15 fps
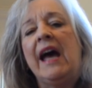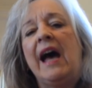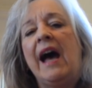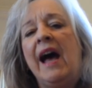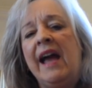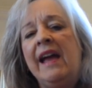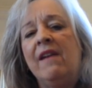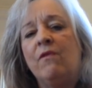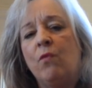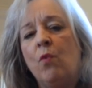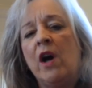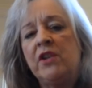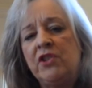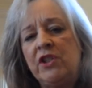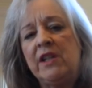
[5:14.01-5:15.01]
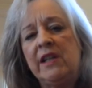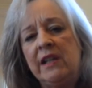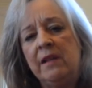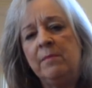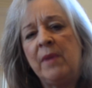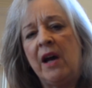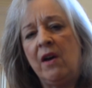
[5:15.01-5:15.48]
I have watched it
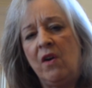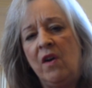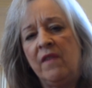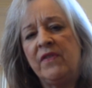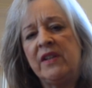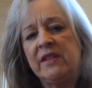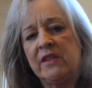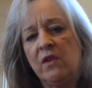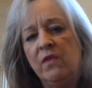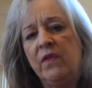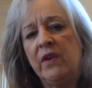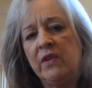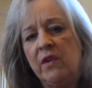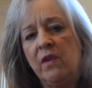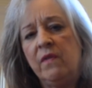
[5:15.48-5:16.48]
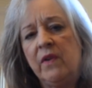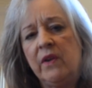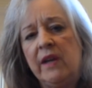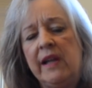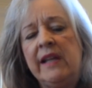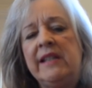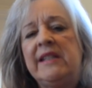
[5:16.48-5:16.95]
in my office over and
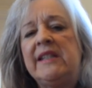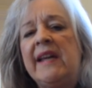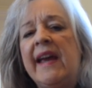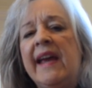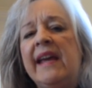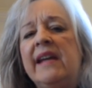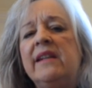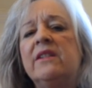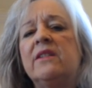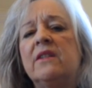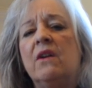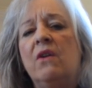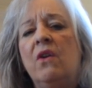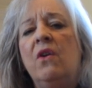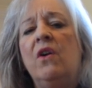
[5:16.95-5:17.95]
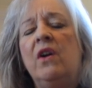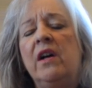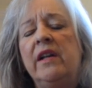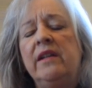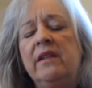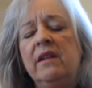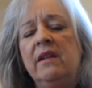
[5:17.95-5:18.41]
over. It takes
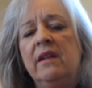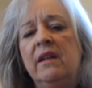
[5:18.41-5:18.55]
on